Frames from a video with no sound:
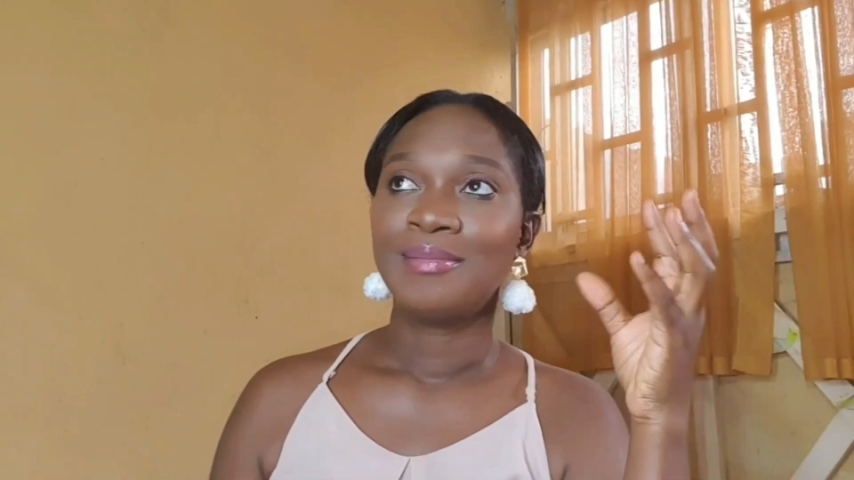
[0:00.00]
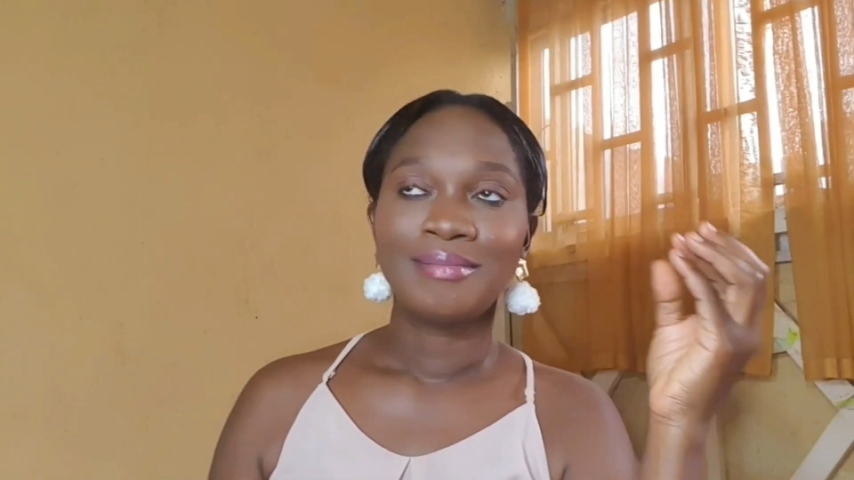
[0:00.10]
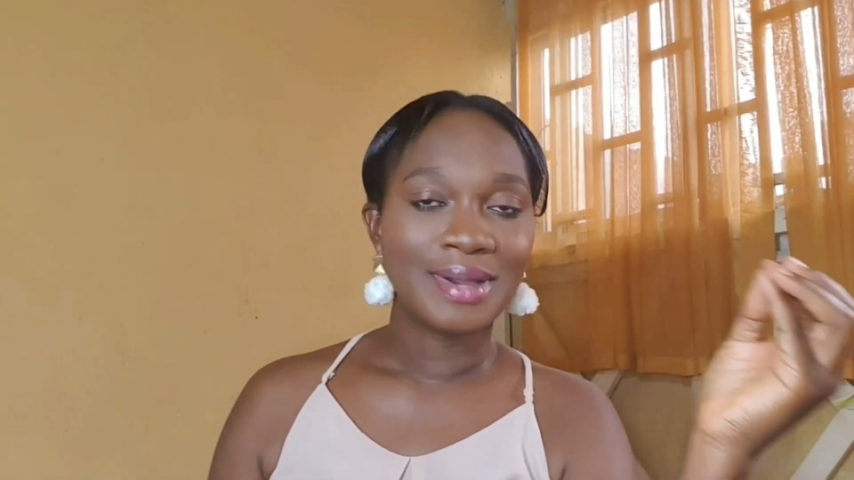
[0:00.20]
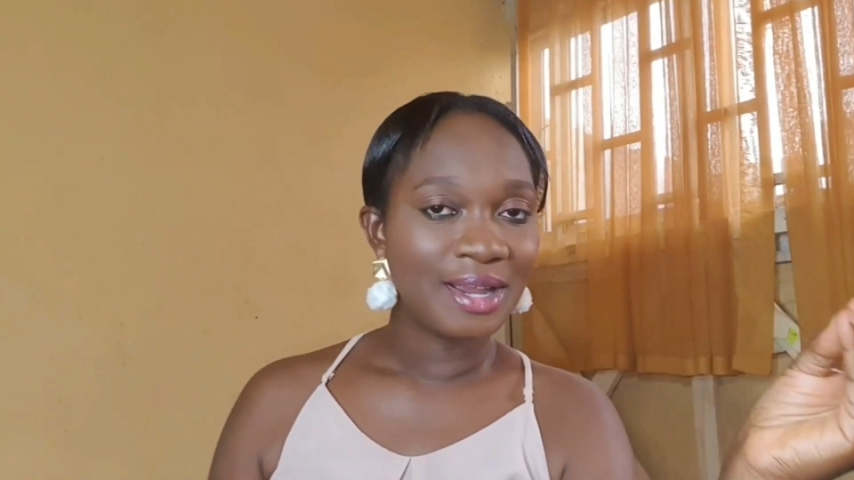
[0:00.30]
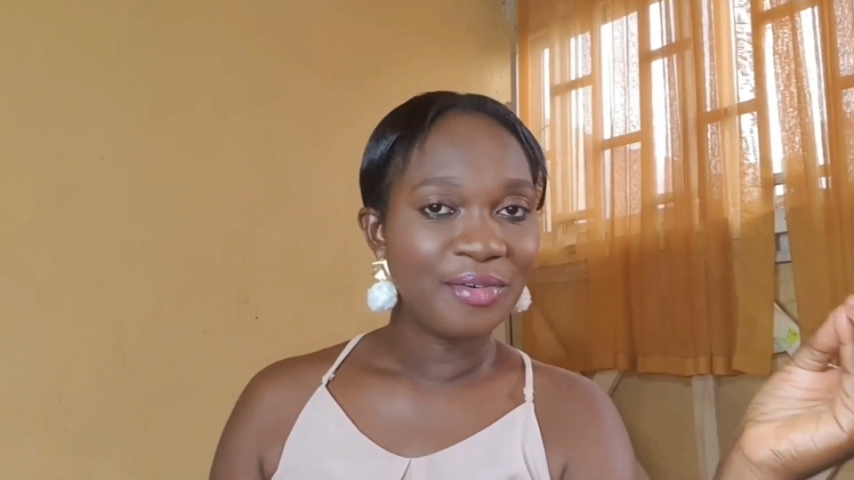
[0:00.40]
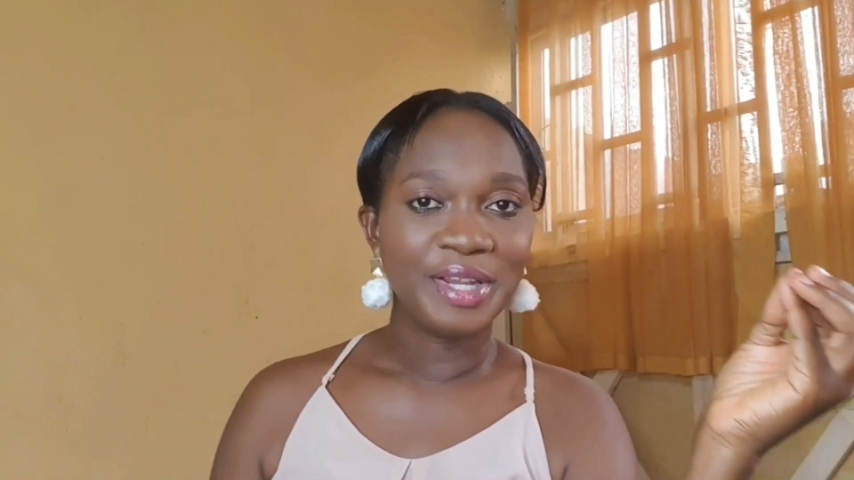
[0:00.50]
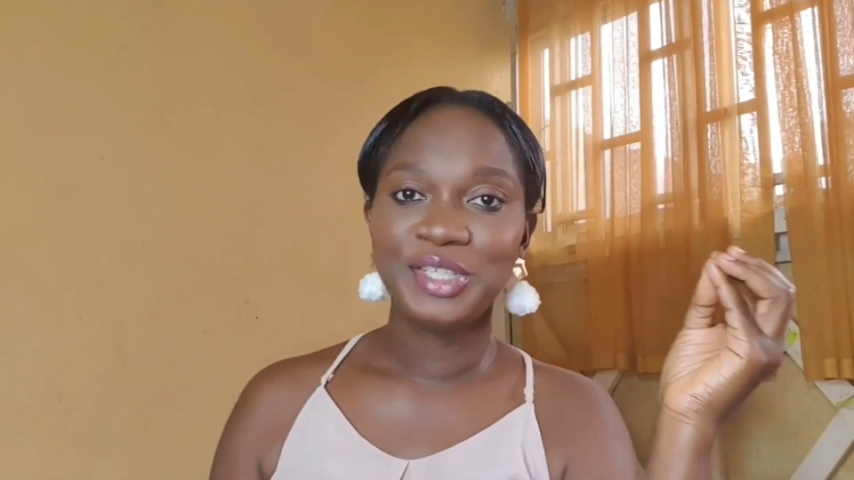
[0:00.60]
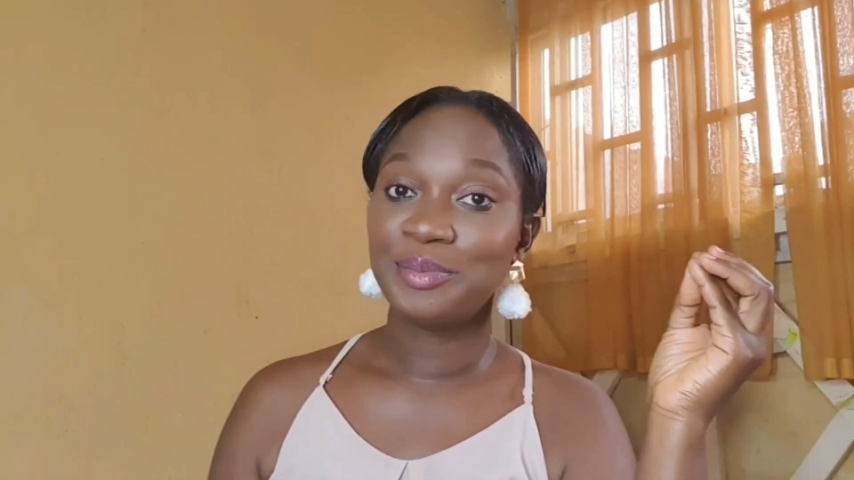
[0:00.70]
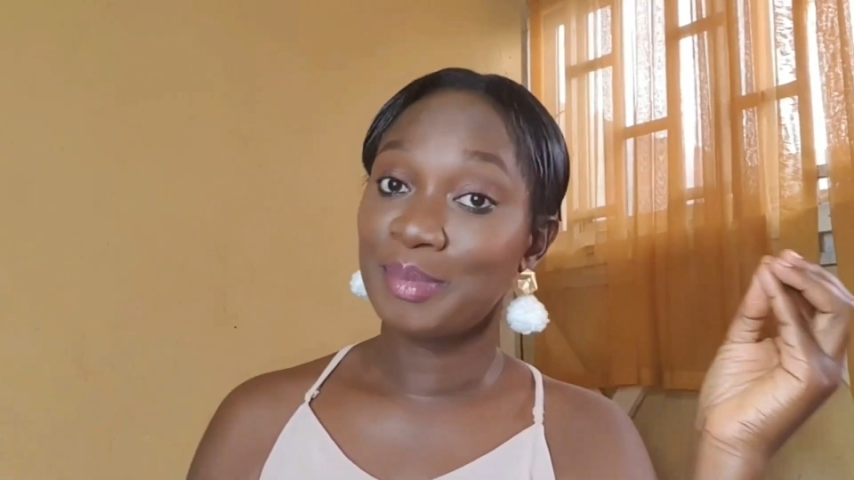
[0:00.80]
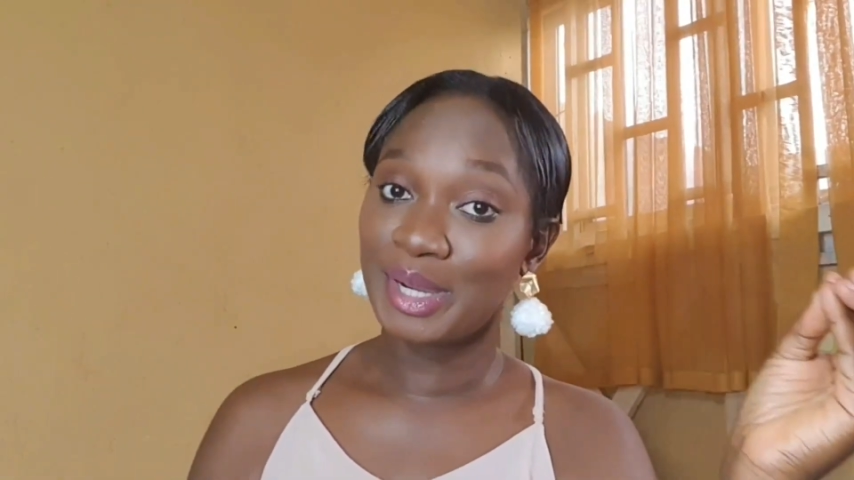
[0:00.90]

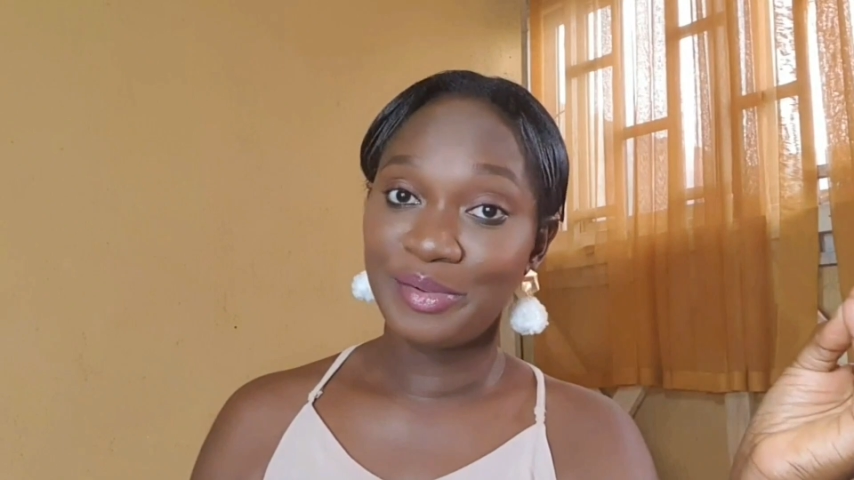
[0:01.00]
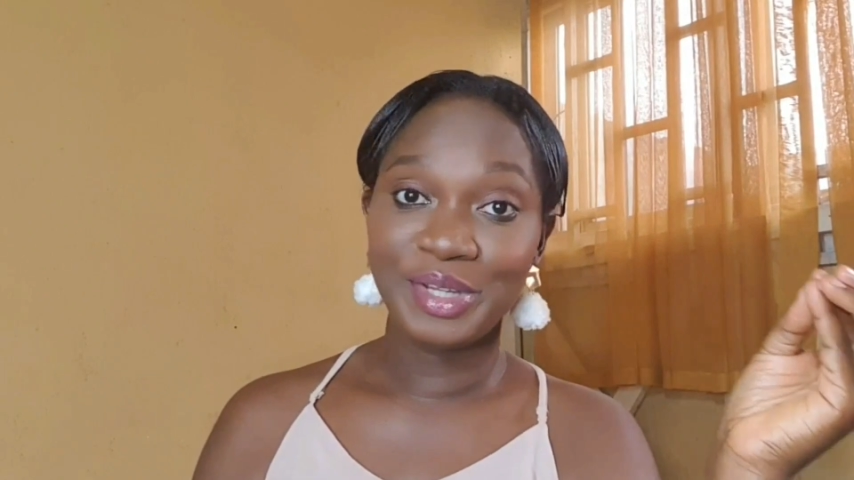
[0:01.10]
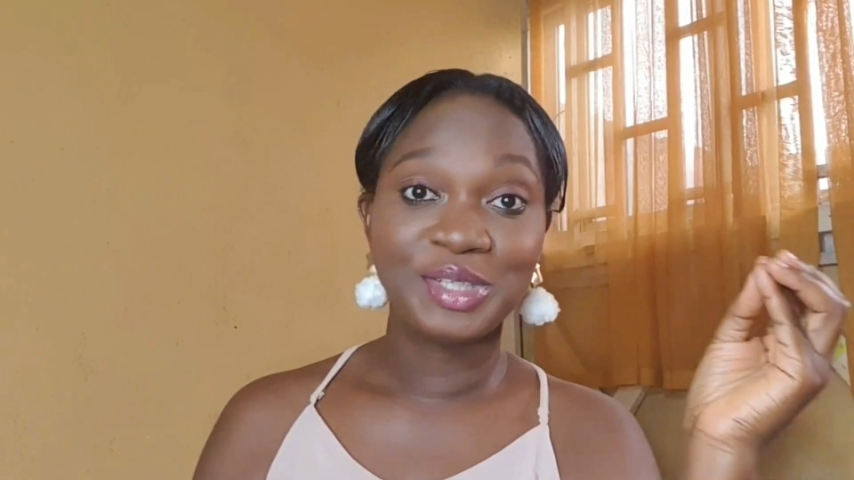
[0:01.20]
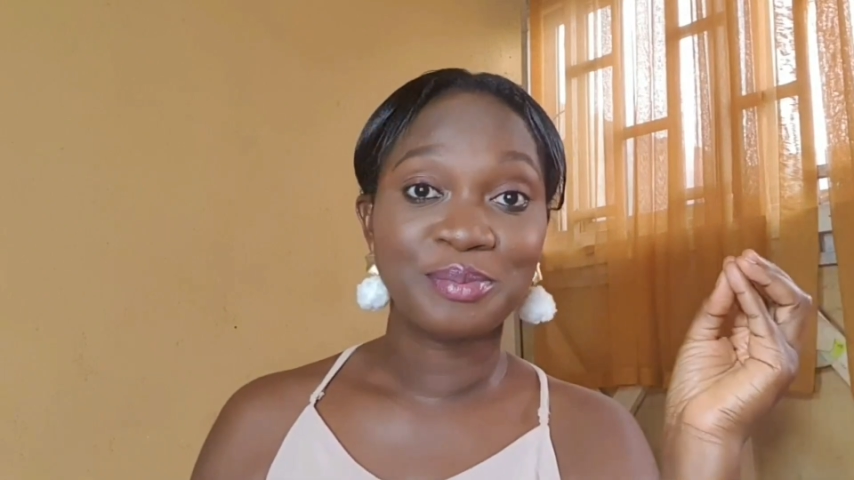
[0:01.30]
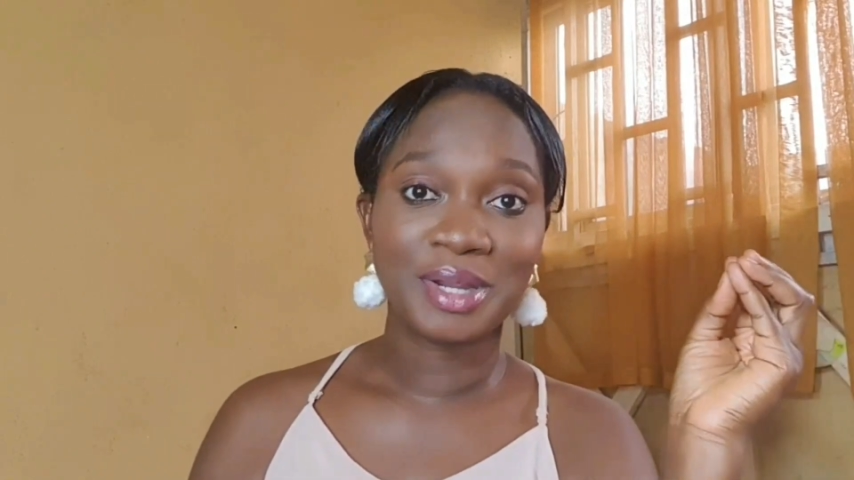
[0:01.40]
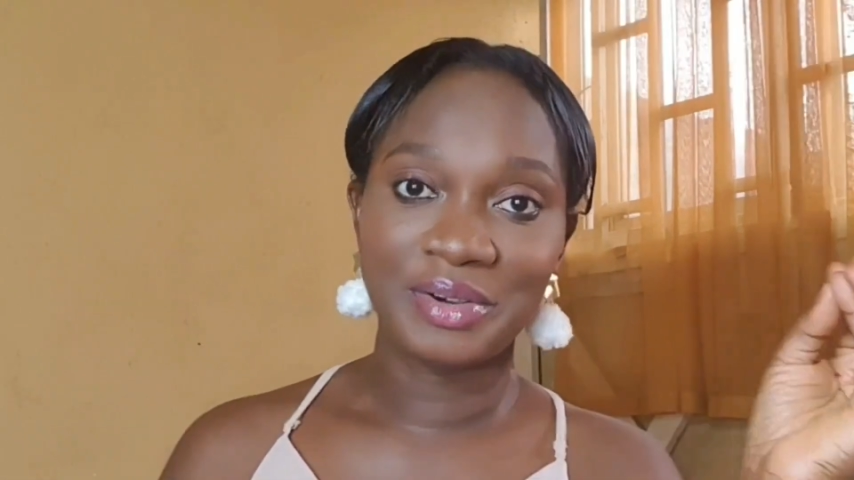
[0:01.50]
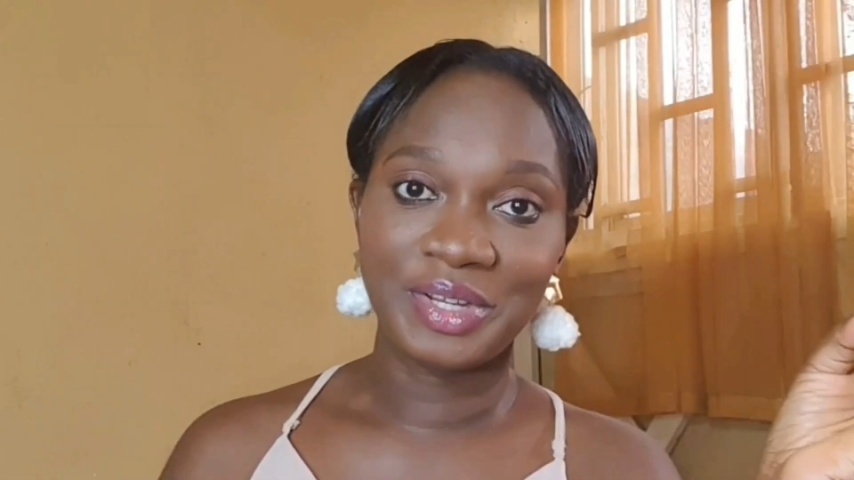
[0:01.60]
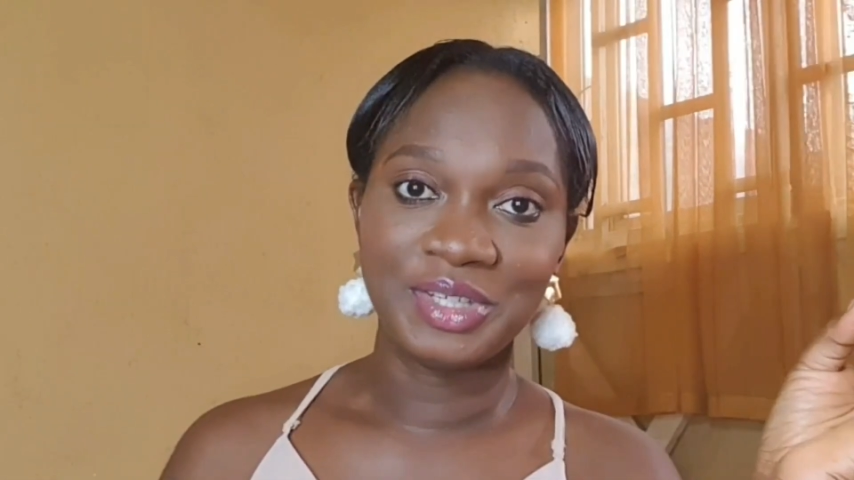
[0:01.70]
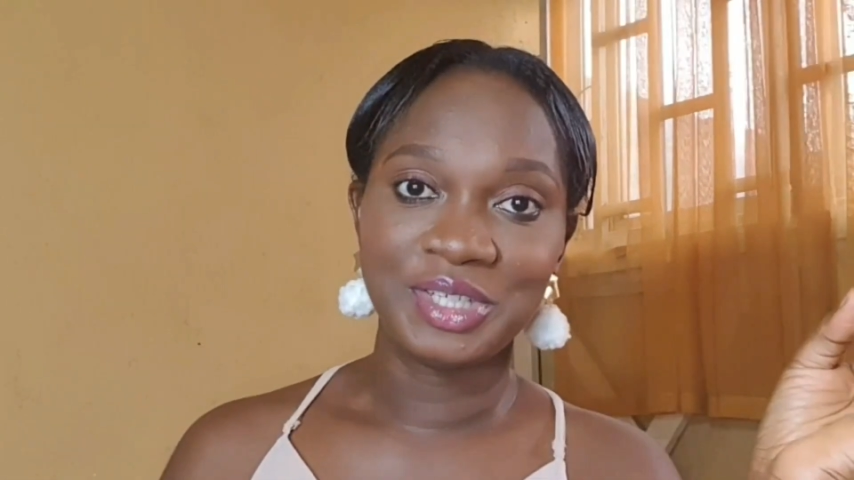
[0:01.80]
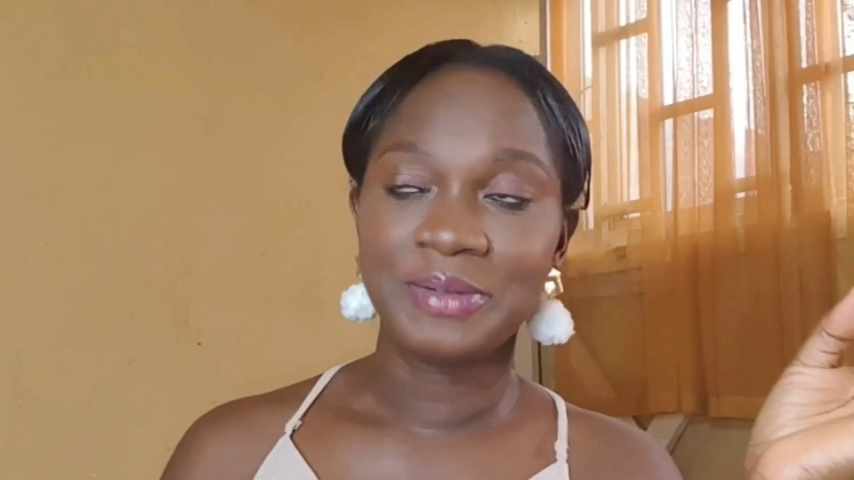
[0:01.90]

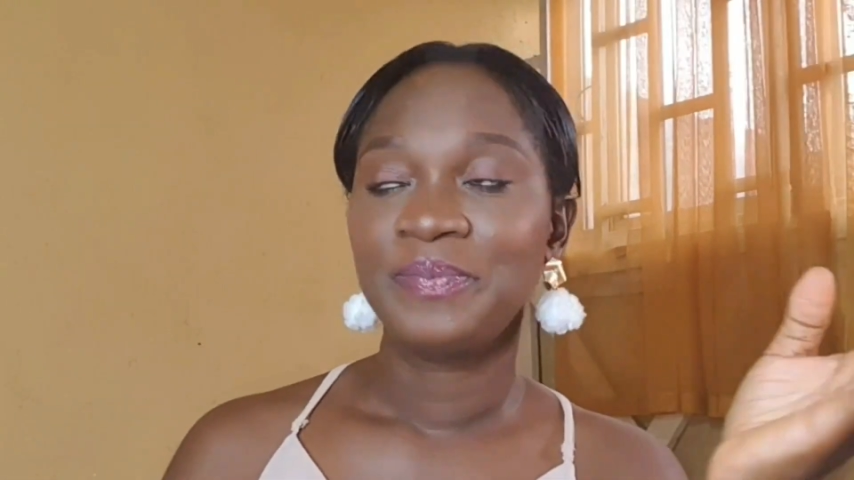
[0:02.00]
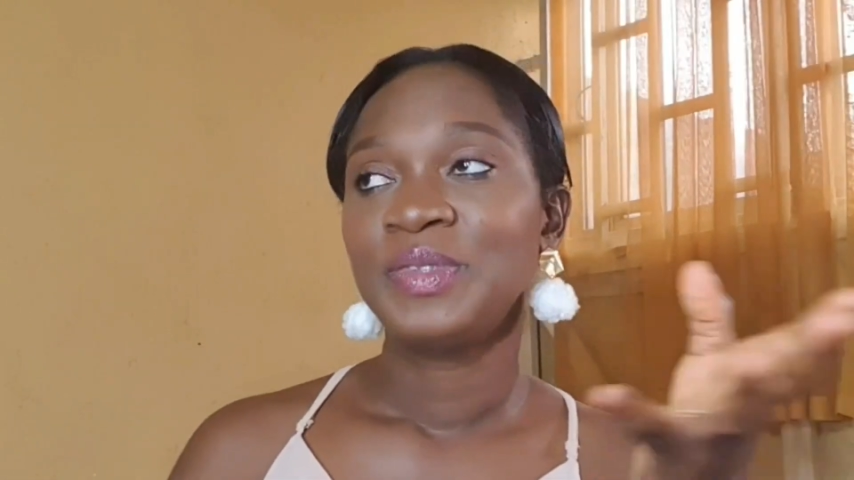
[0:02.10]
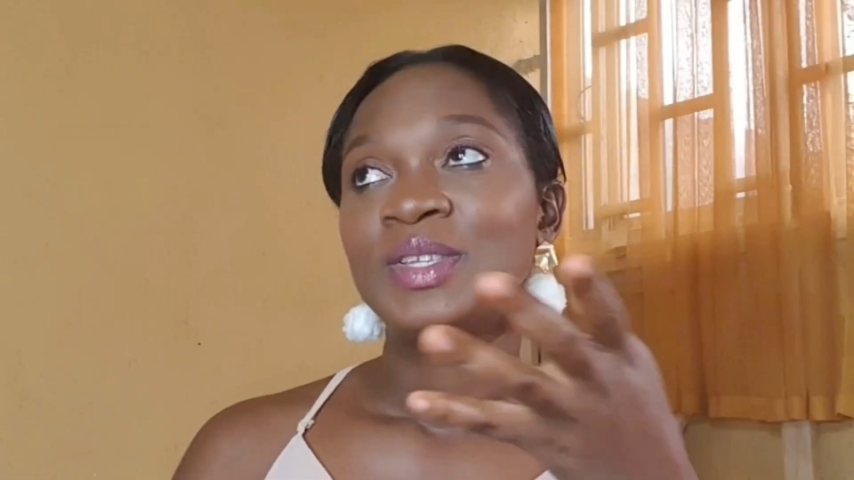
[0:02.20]
Marriage.